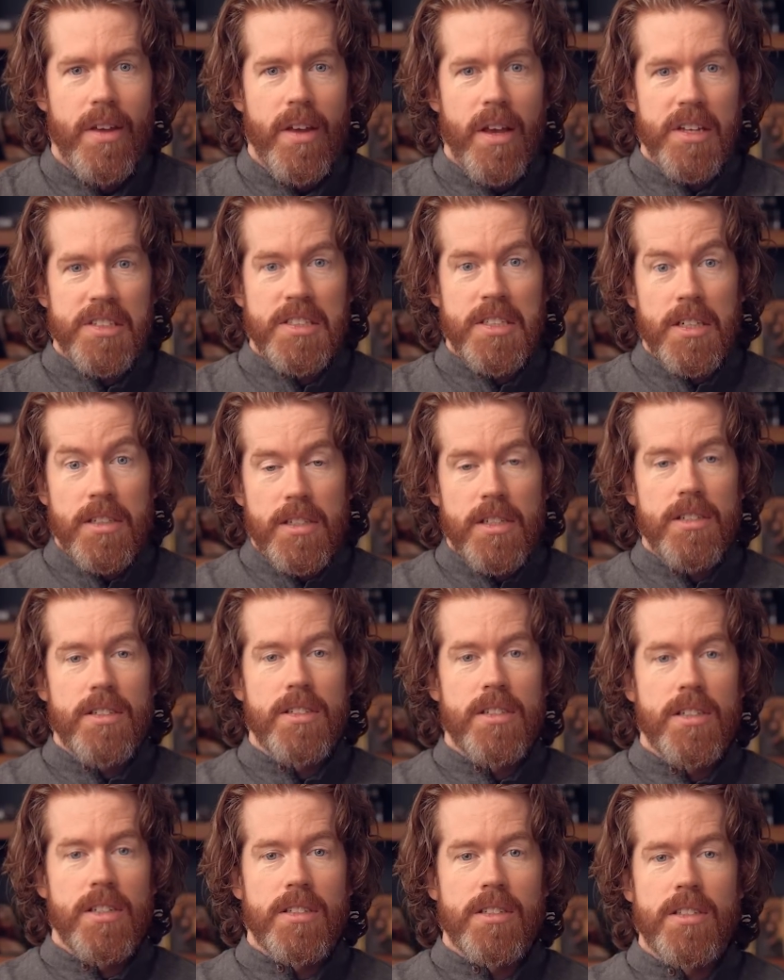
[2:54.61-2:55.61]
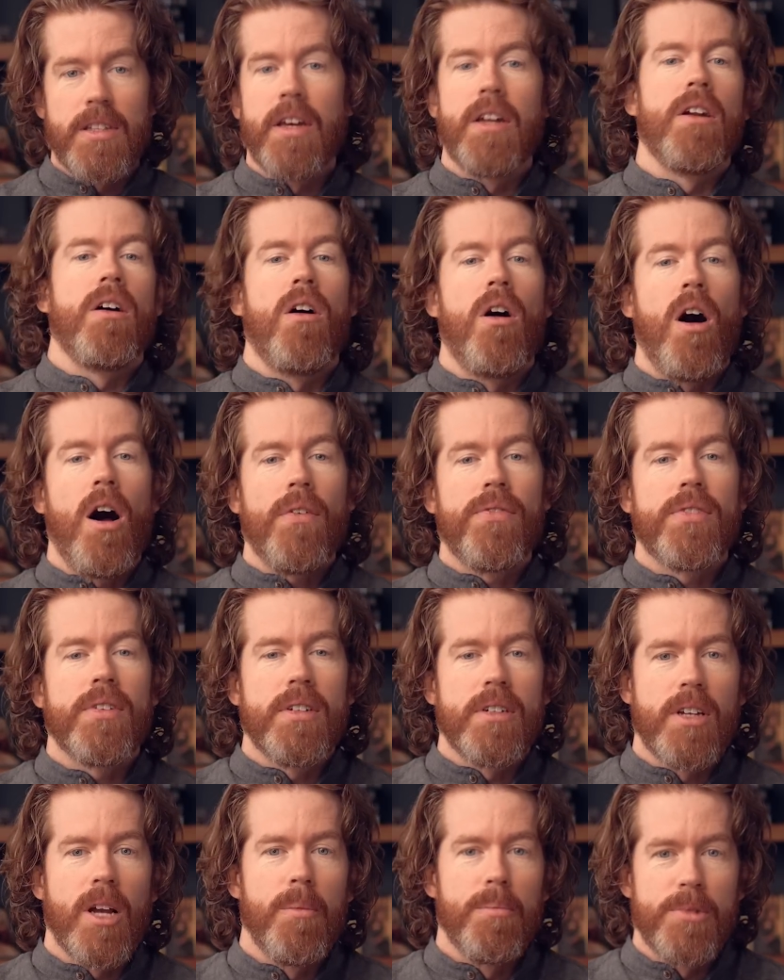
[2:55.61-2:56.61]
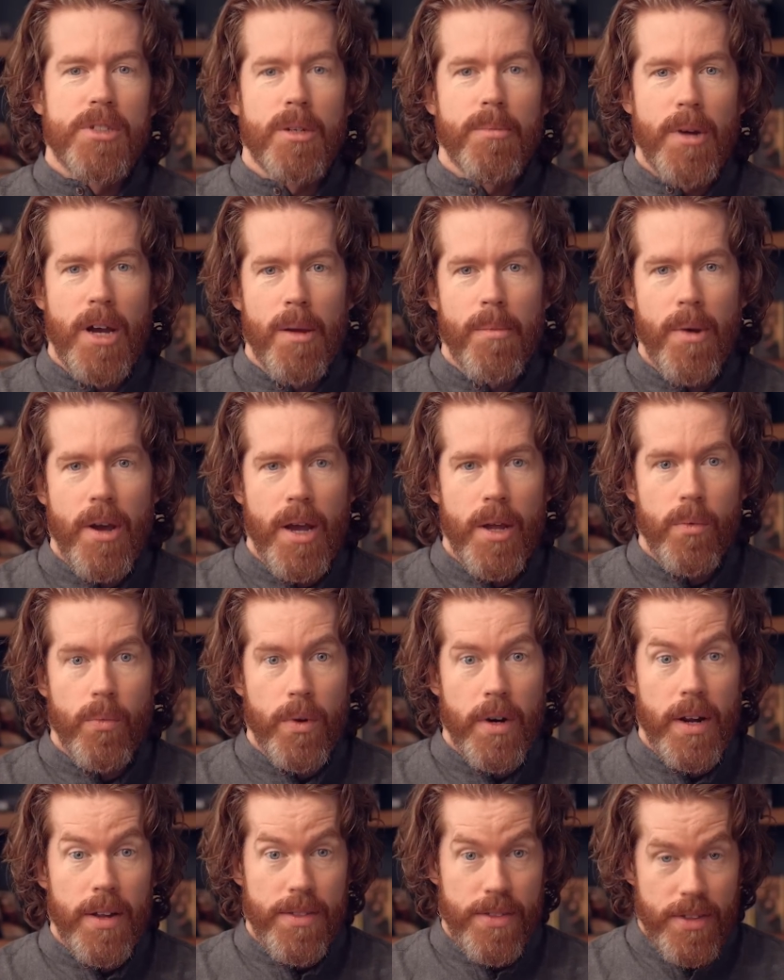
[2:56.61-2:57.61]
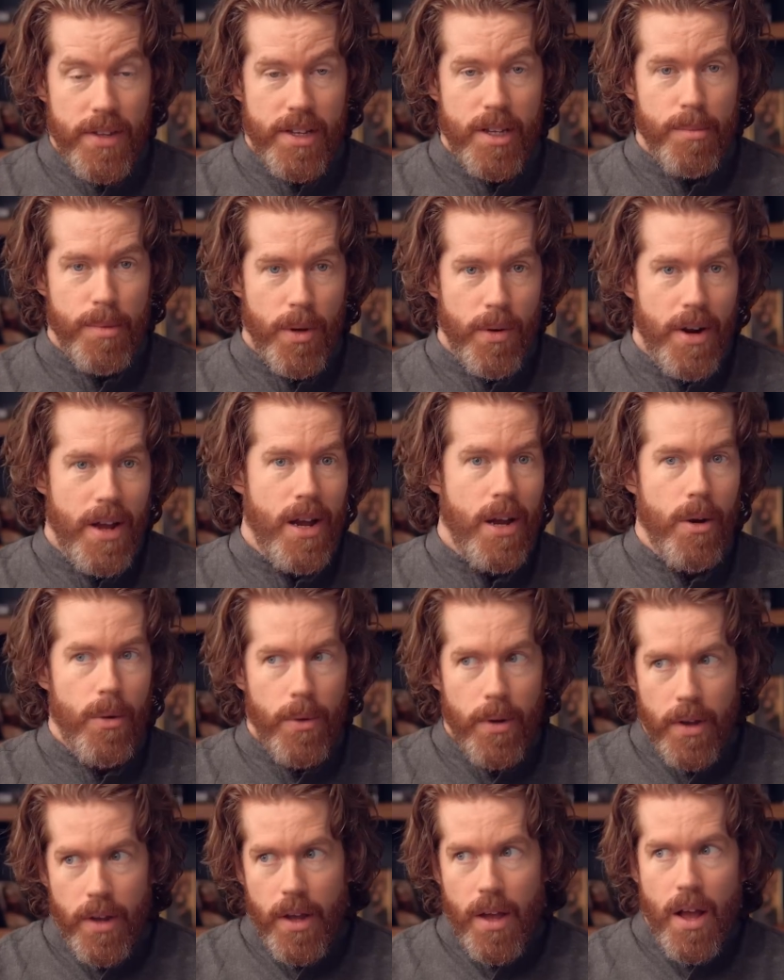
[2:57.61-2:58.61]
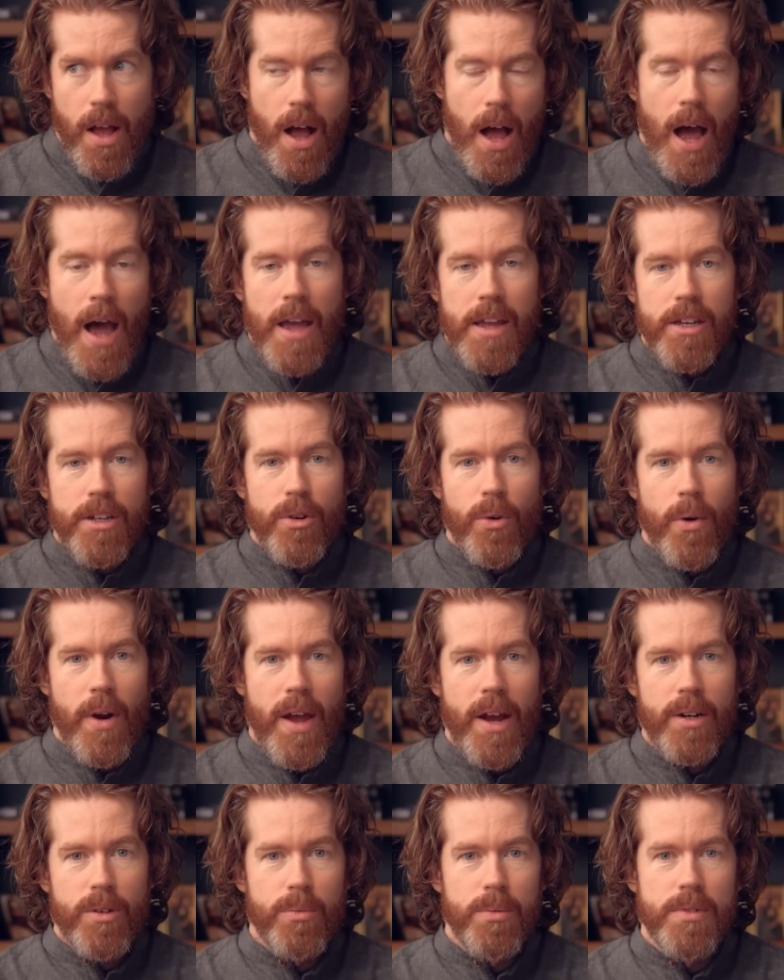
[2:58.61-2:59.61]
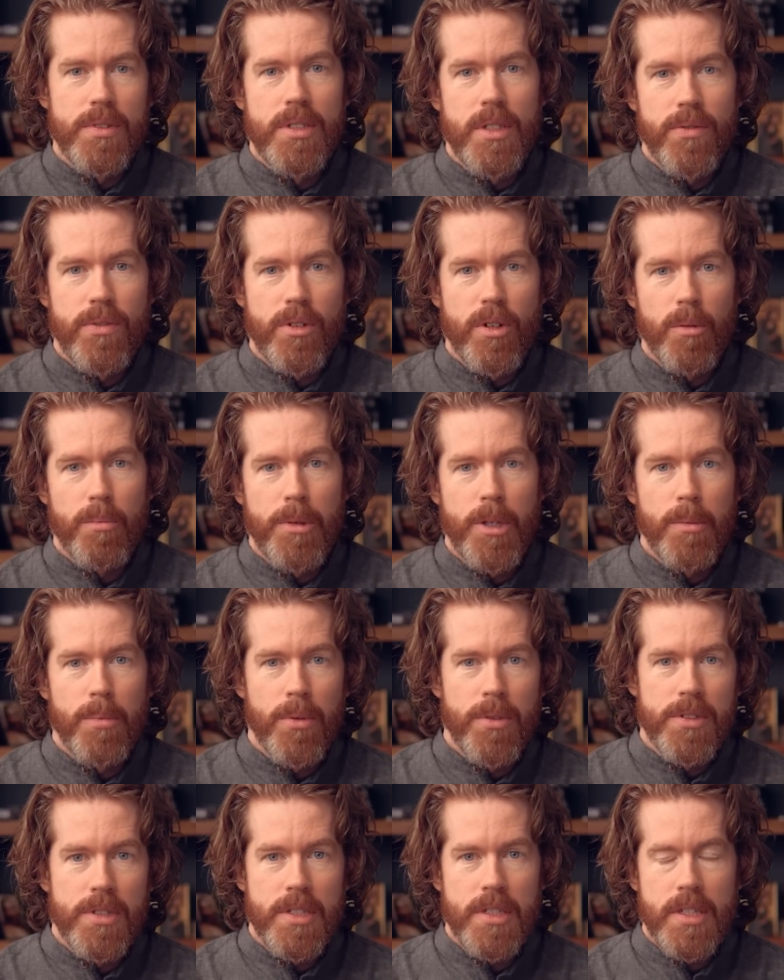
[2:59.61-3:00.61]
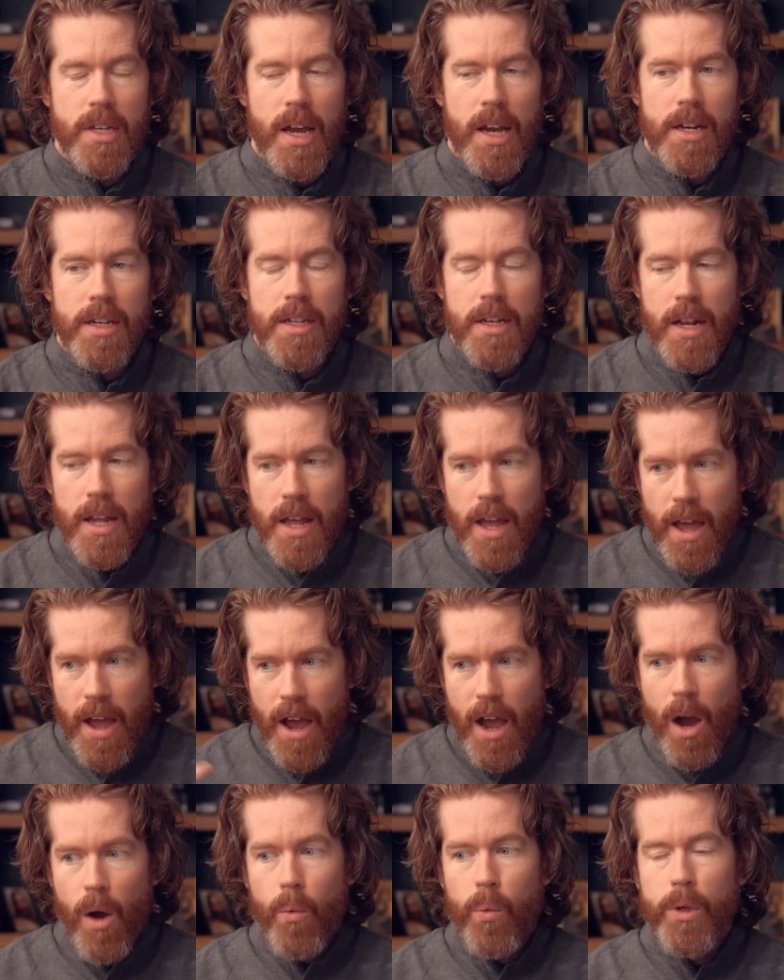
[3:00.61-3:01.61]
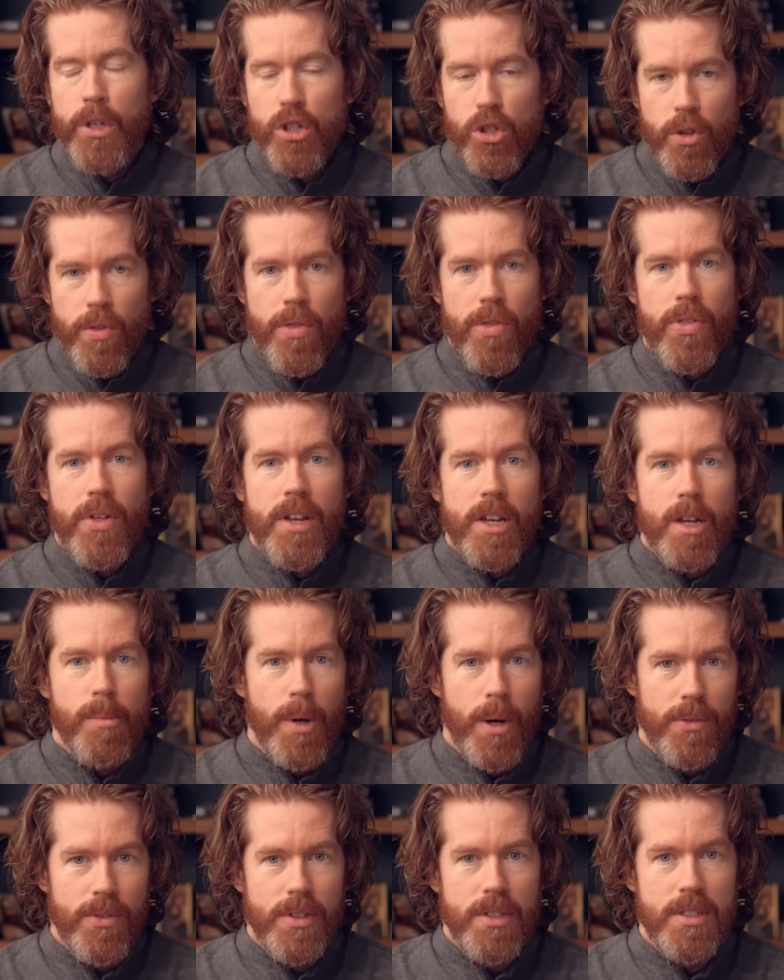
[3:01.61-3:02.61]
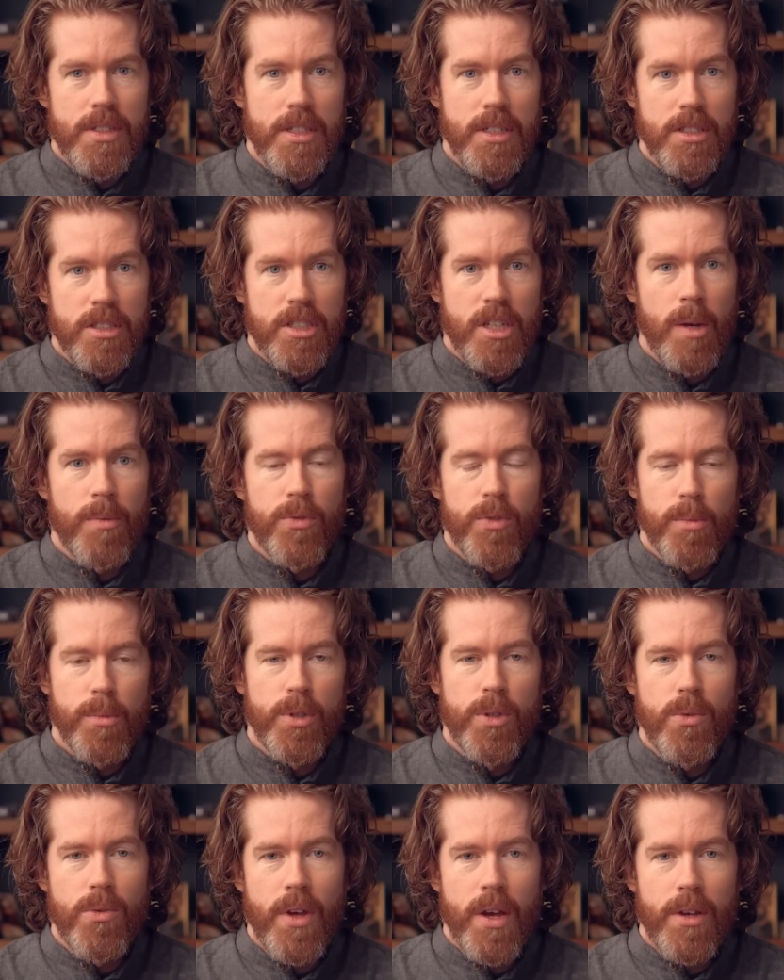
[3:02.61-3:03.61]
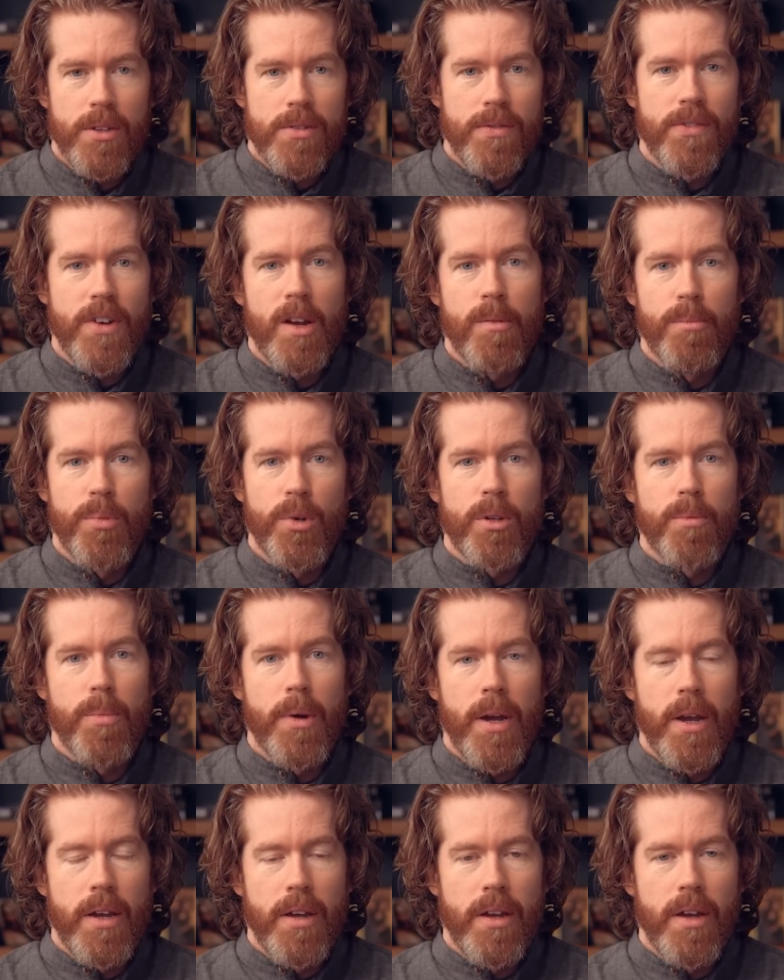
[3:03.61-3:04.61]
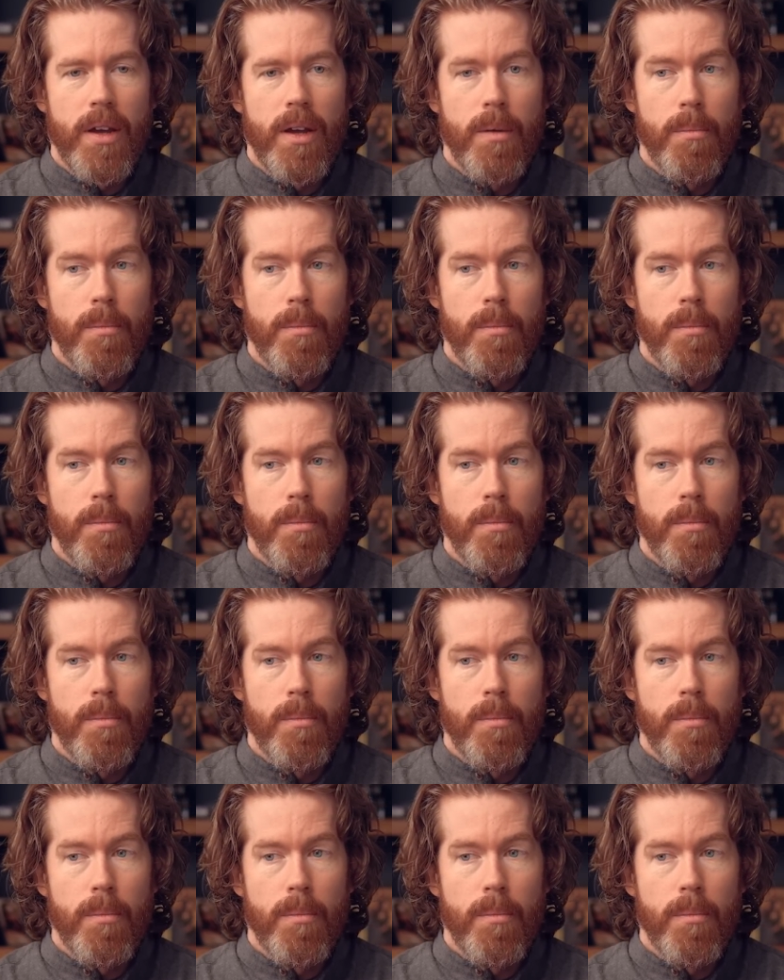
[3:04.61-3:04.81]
A statistic that often comes to my mind when I think about how I interact with difficult people in society and how we should think about these things comes from a 2005 book by